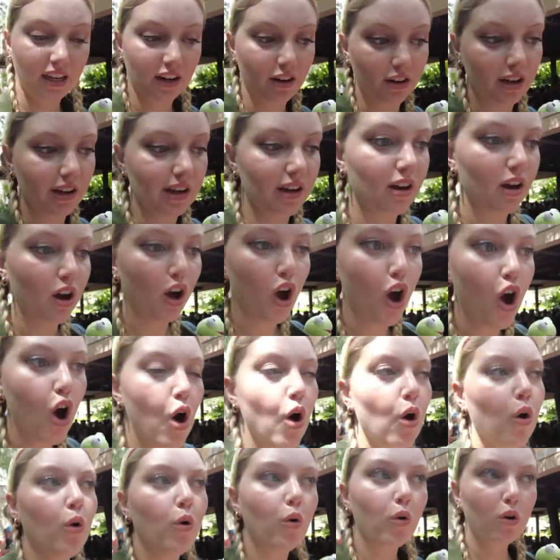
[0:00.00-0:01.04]
area
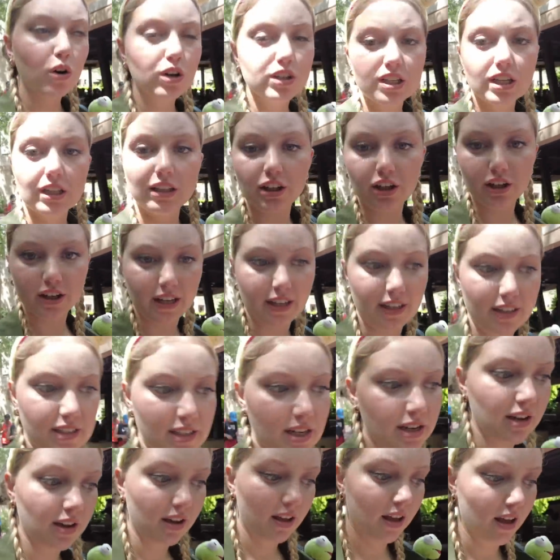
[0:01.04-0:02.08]
or to look at
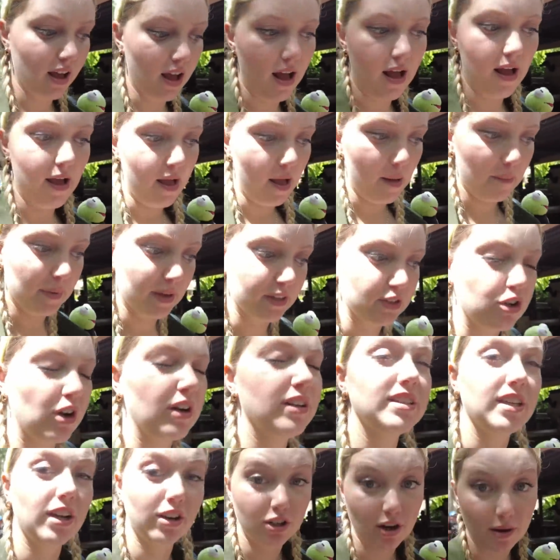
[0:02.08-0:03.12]
um,
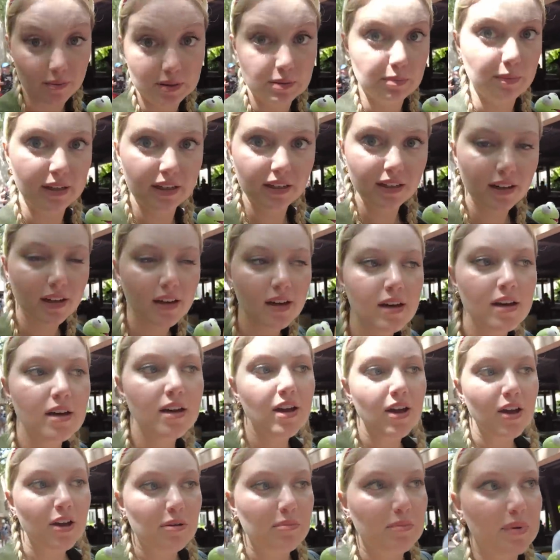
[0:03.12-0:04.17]
Triceratops Spin,
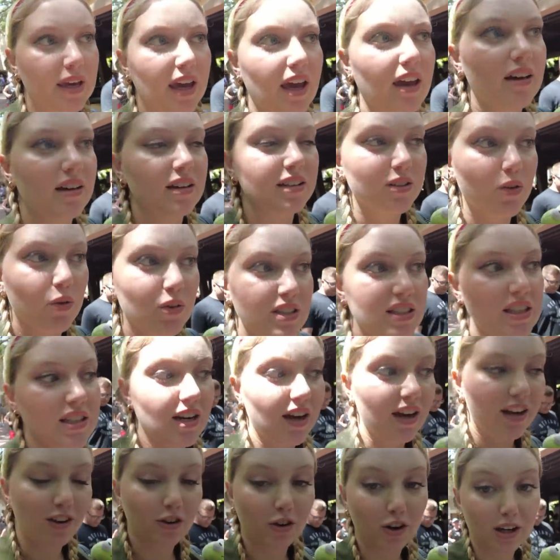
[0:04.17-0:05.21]
because Quincy and
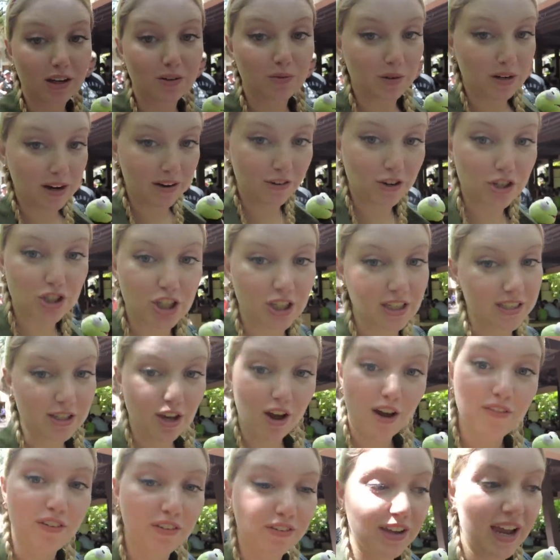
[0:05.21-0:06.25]
I agreed whenever she gets
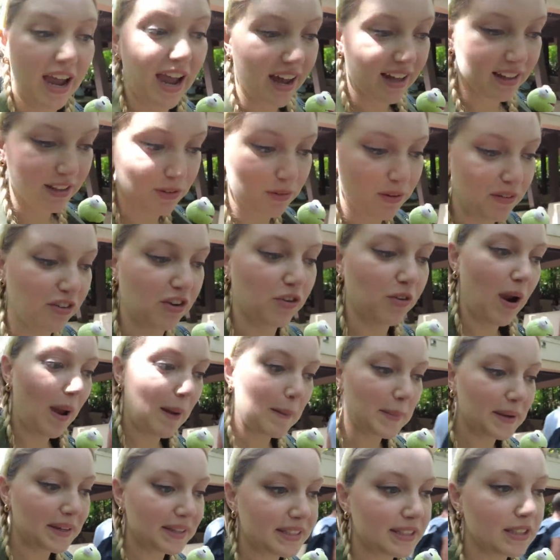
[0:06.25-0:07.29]
off of Kali River
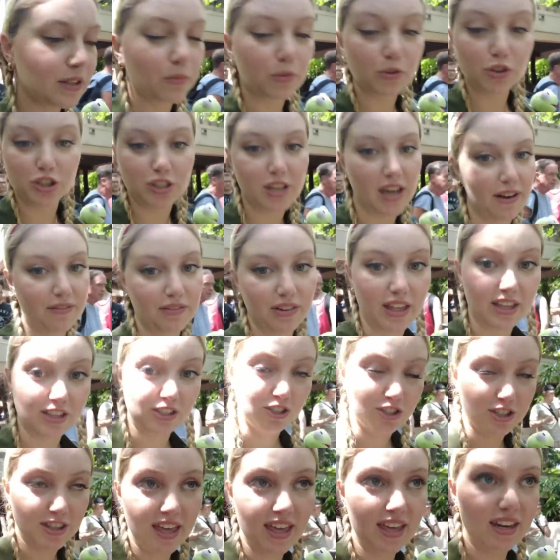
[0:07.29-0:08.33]
Rapids, we'll just have
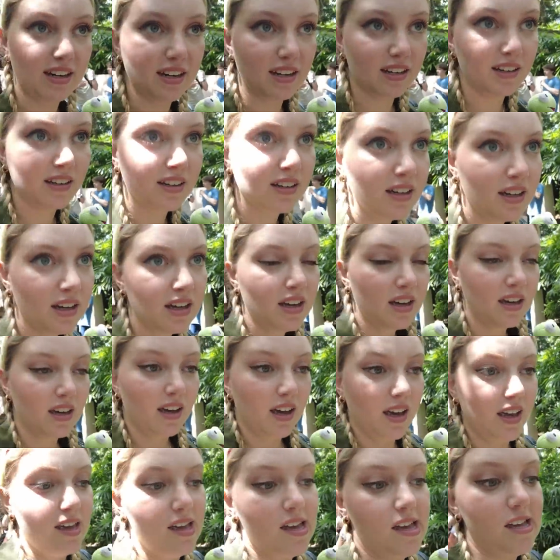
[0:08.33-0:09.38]
lunch then.
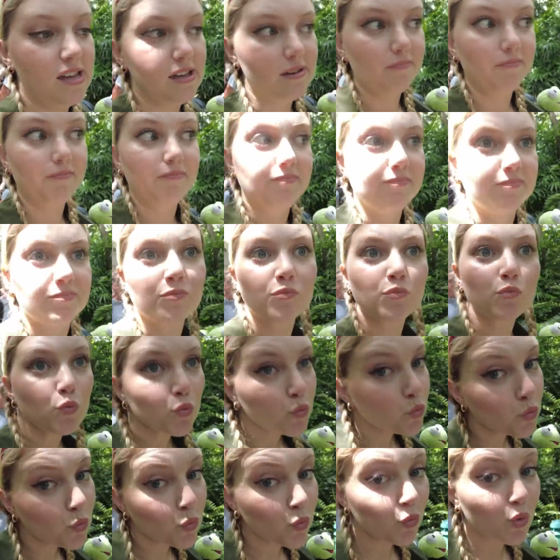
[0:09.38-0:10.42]
Um,
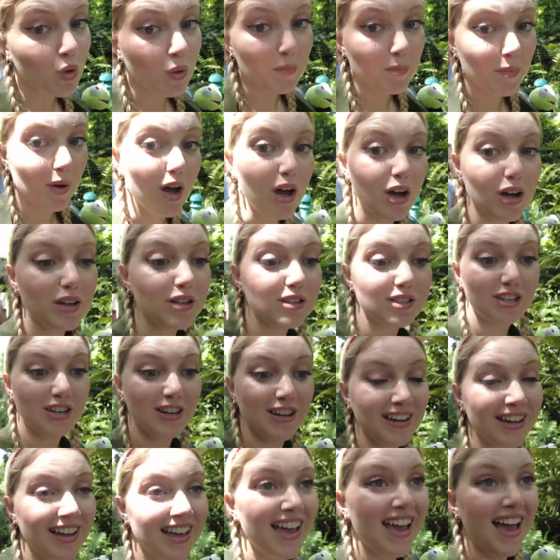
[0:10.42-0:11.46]
but
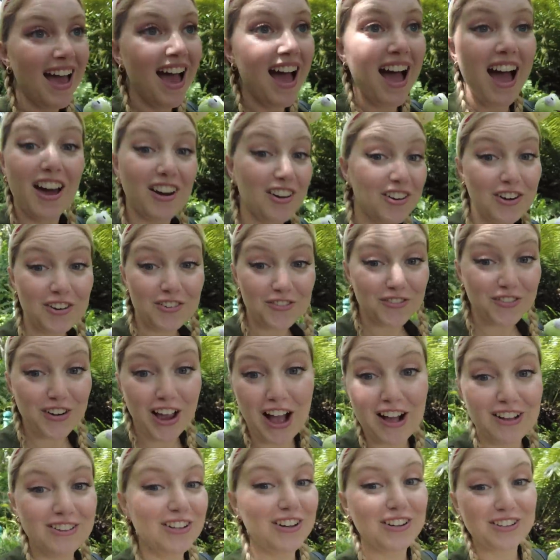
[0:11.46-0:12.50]
I don't know
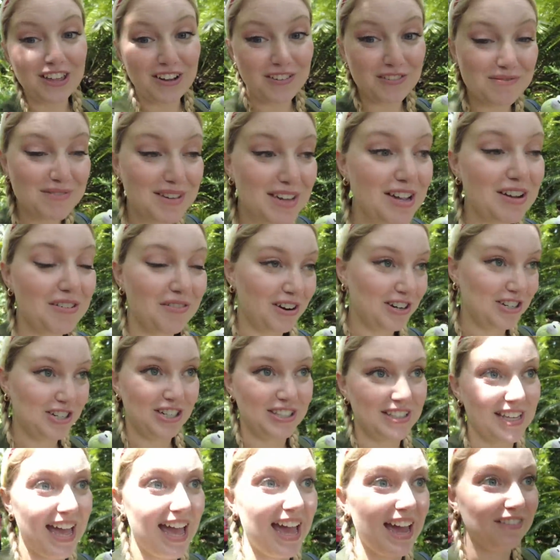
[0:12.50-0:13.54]
how long that will be or where
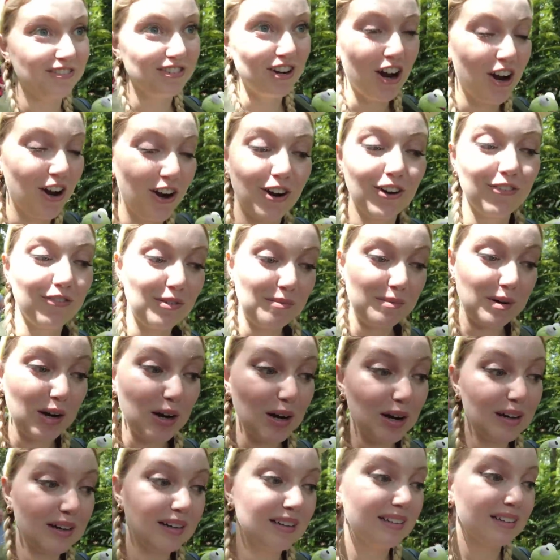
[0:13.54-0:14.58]
she's at. I've not heard from
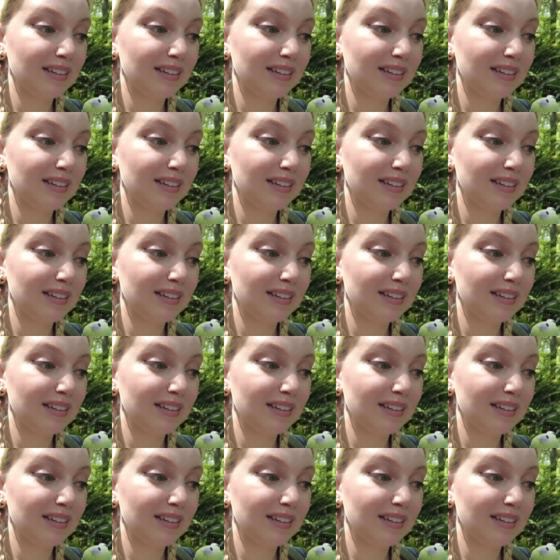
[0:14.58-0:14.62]
her.